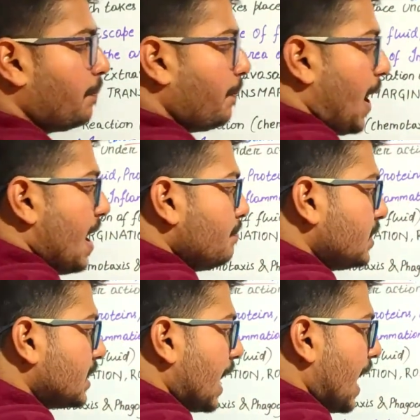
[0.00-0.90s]

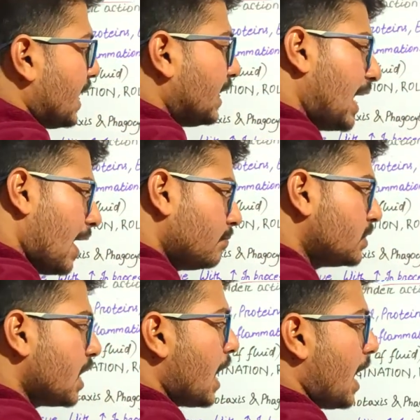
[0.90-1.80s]
PAMs and
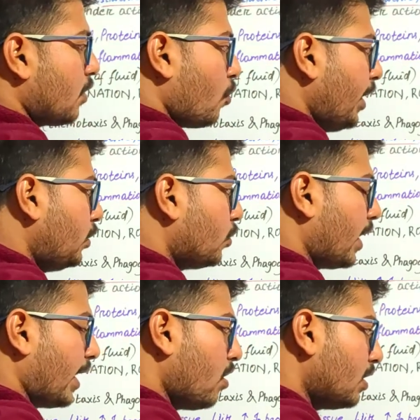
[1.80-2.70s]
DAMs are going to
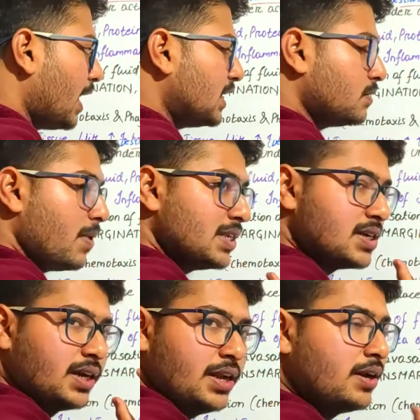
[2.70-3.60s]
recognize by
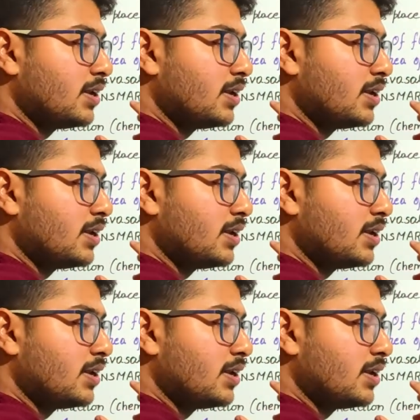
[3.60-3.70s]
certain